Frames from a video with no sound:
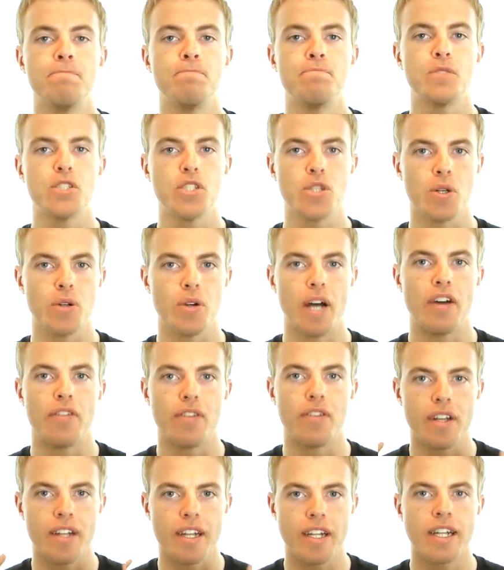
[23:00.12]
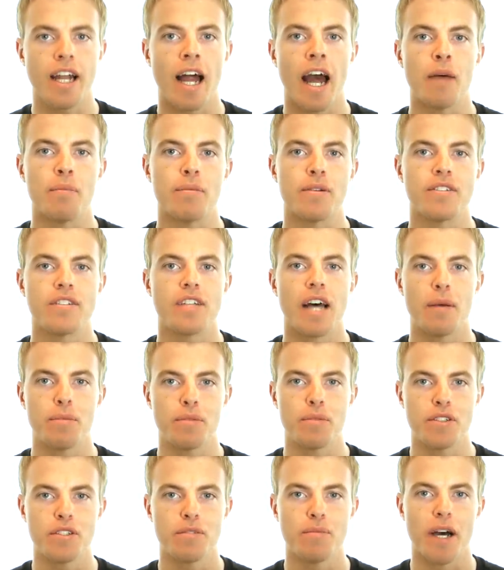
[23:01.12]
So everything that happens
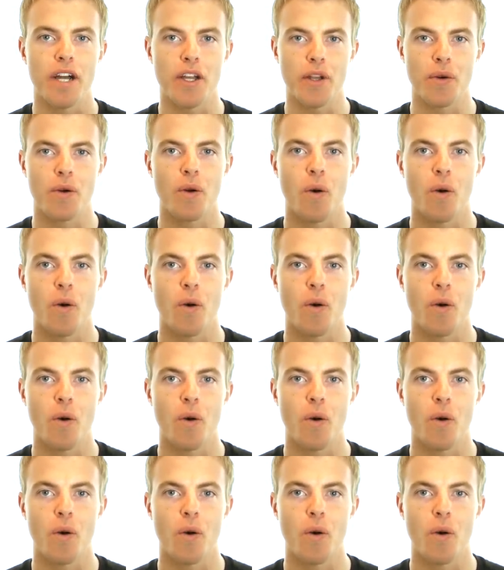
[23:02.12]
happens by your